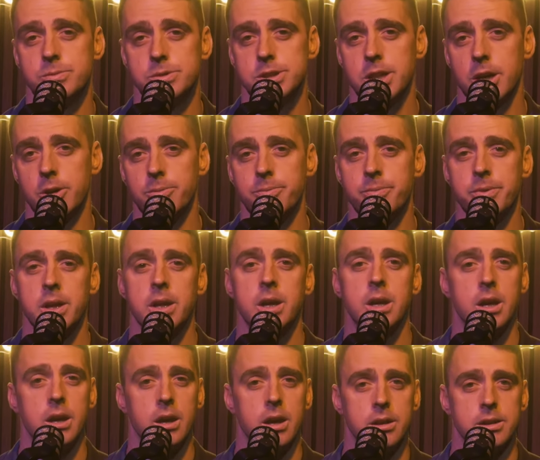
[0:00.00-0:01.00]
So
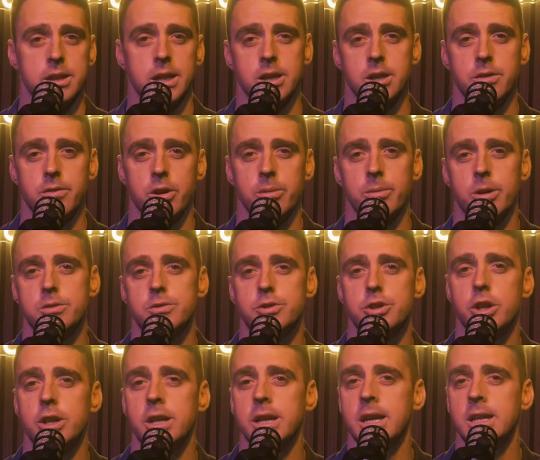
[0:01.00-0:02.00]
thank you very much for
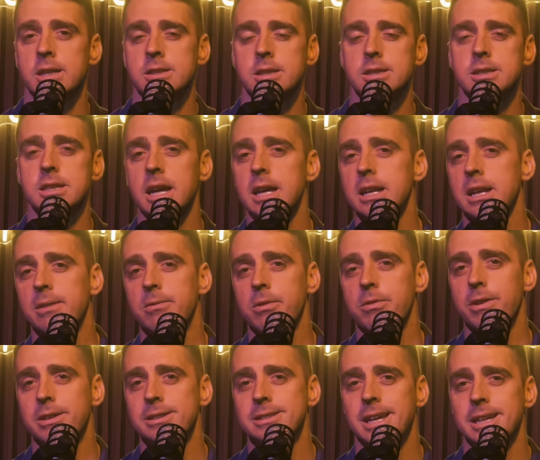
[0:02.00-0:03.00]
tuning in. As I said, have a
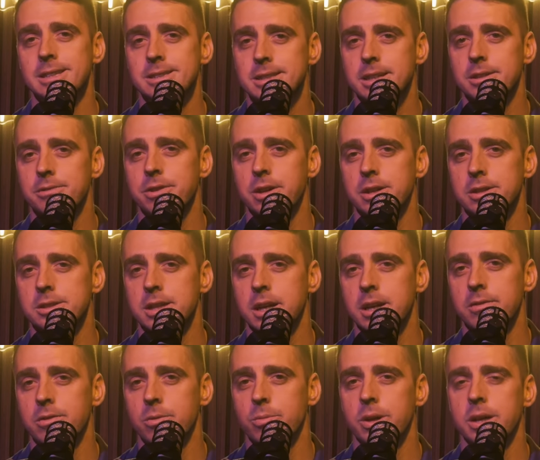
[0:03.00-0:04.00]
fantastic first
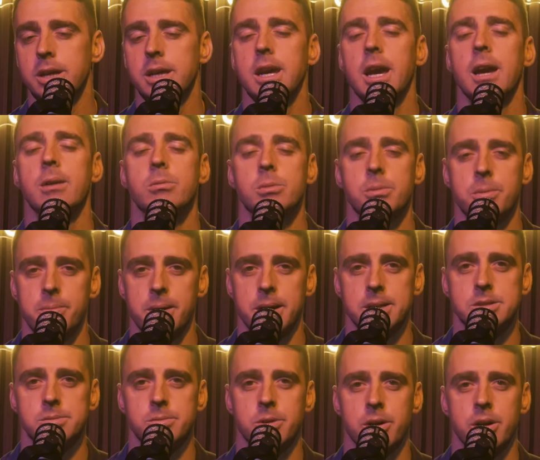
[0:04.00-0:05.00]
day of the week, and we'll be
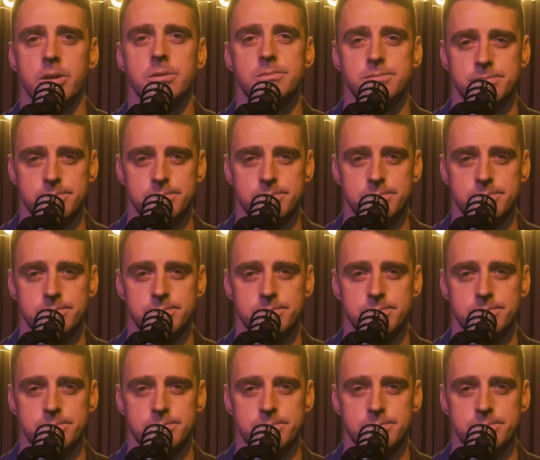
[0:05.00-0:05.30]
back tomorrow.